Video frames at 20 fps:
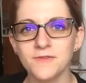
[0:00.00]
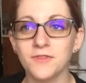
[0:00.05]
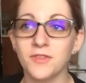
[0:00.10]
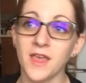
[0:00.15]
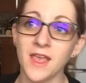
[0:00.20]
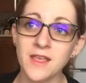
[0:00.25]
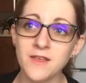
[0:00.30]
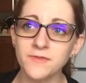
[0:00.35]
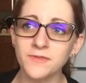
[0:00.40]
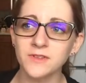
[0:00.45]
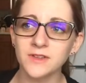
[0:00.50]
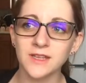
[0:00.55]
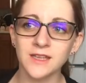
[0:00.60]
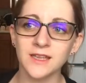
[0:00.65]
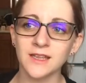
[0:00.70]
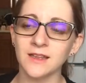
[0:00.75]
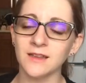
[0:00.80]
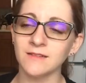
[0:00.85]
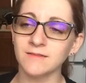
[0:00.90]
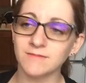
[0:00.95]

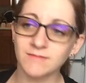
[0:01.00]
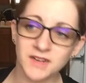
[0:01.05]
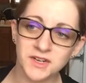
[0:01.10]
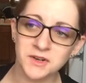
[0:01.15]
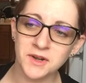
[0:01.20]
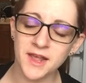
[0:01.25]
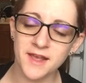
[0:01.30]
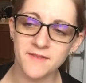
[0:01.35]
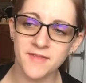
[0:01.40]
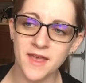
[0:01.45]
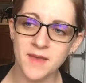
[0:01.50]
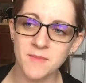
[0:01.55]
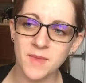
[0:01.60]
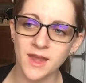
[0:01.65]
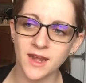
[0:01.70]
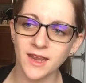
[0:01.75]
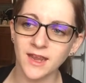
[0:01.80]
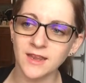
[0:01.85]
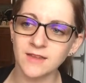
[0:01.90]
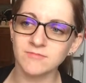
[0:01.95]
Thankfully, I don't have that
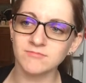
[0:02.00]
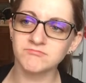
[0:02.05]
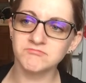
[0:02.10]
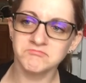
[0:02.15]
many.